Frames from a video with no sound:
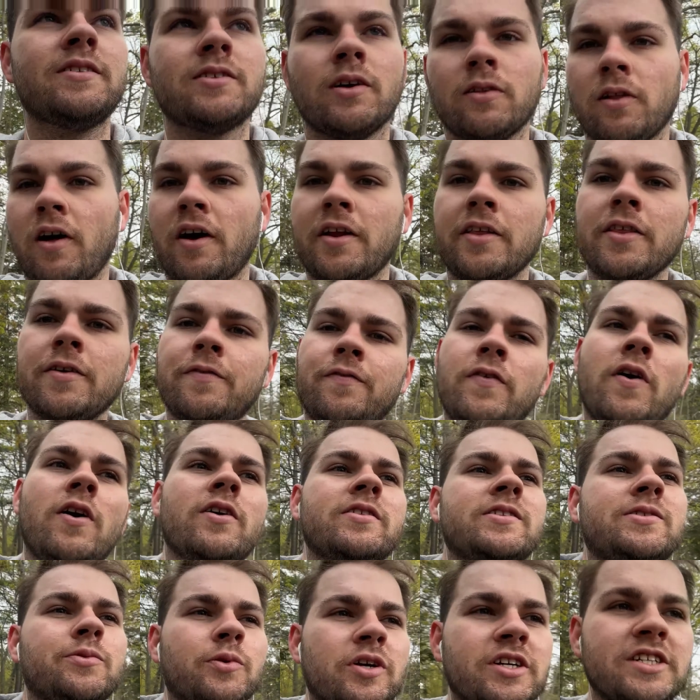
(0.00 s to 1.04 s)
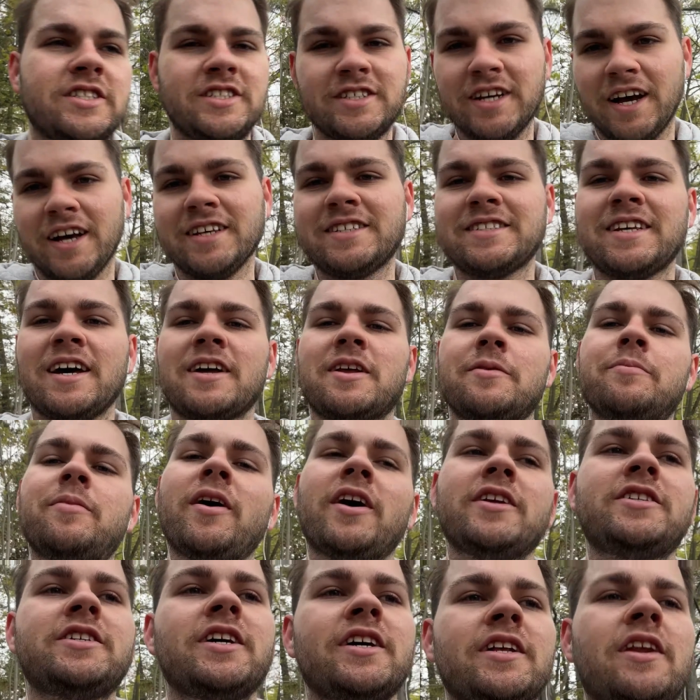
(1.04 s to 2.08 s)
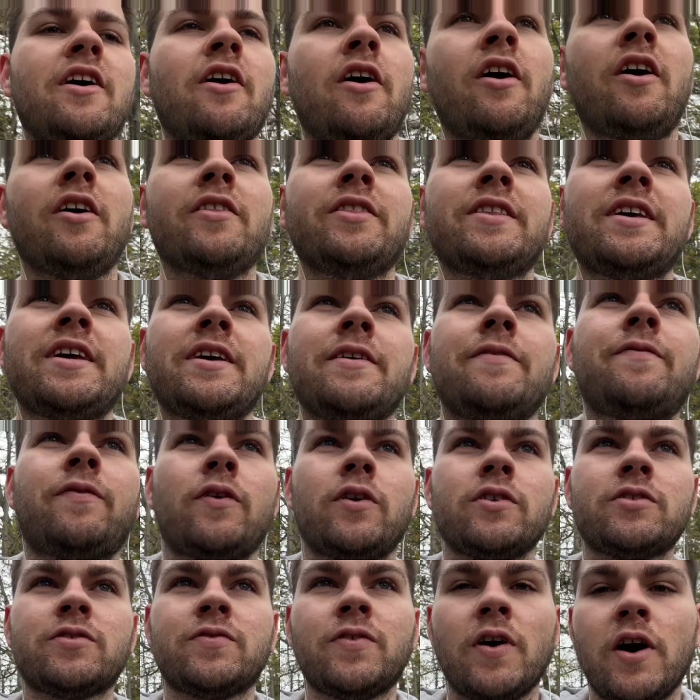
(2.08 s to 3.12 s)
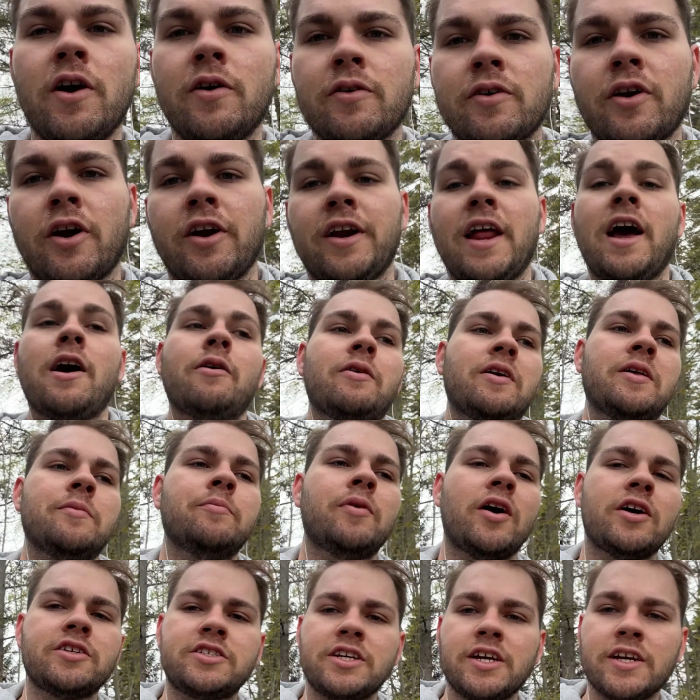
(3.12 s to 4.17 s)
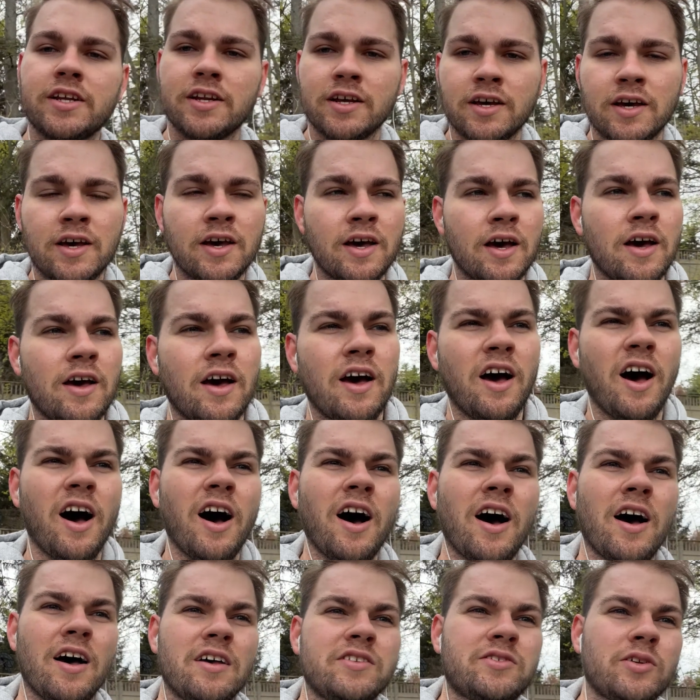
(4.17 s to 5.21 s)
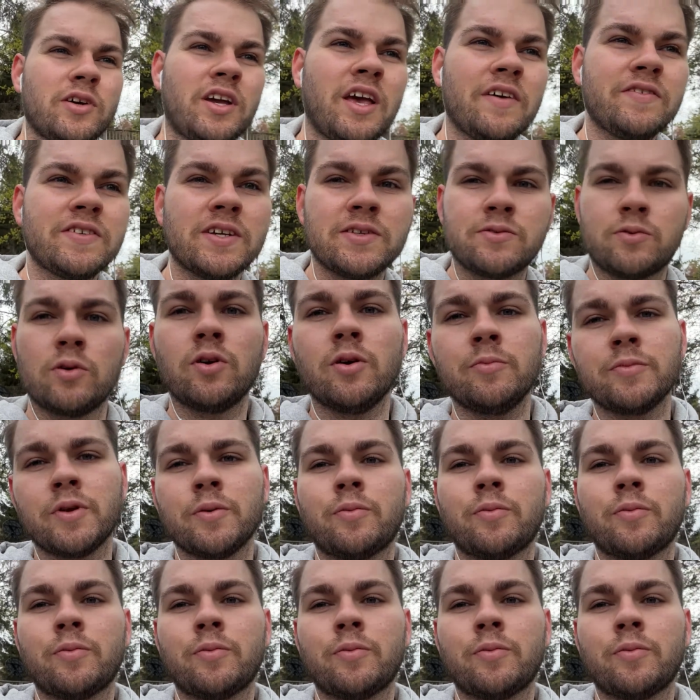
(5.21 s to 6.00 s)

a lot of the phones that were just out of budget on the first phone are now in budget. So it gives us room to